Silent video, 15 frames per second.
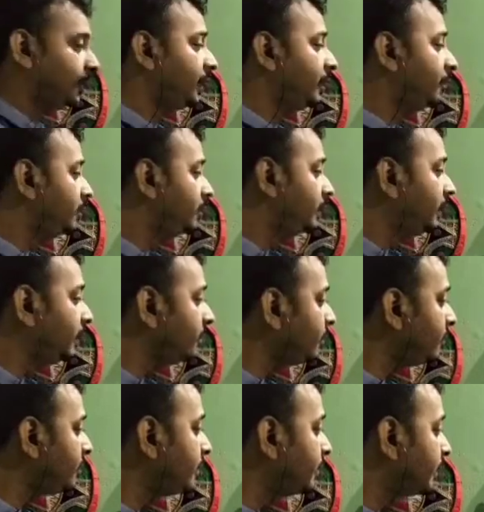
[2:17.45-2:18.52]
Now there
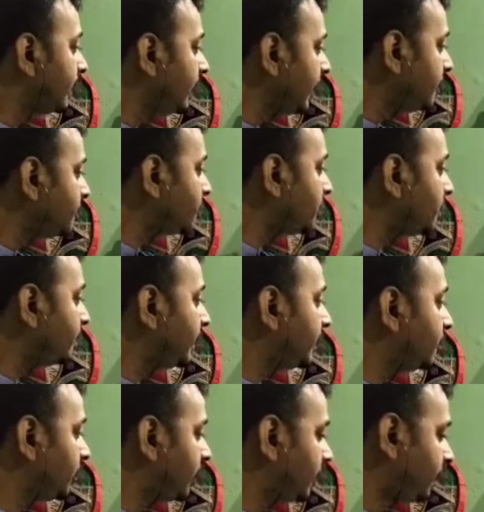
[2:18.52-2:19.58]
is a relation
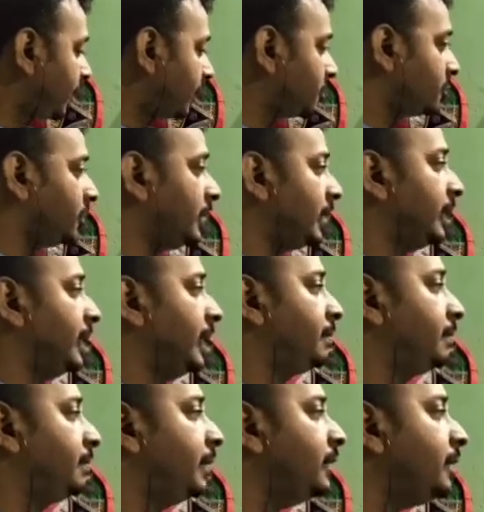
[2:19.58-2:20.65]
between person and
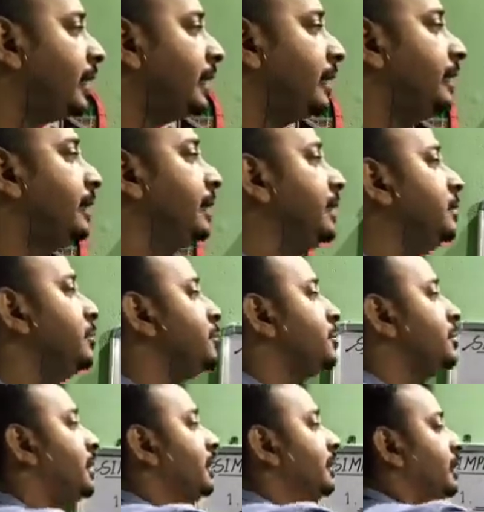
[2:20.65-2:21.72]
number, and you
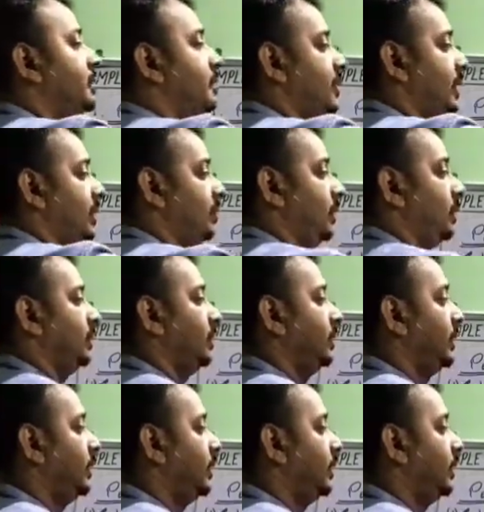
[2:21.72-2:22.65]
see this table.